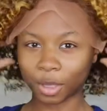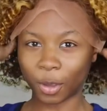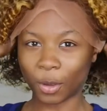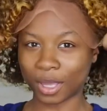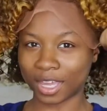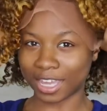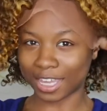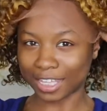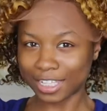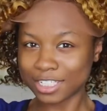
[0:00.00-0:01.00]
Okay, yeah,
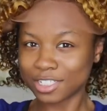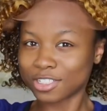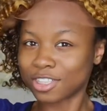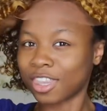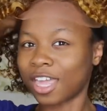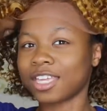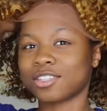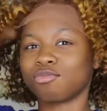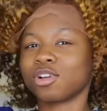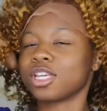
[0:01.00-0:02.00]
this thing is
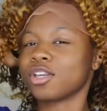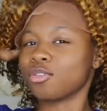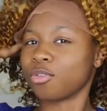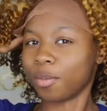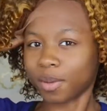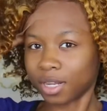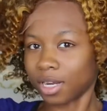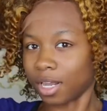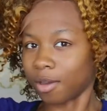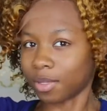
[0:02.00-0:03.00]
really gripping it
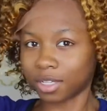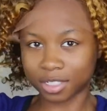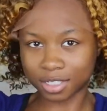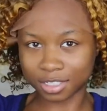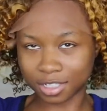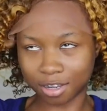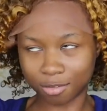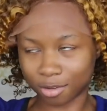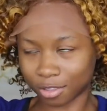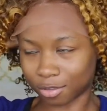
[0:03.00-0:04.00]
now because it does not want to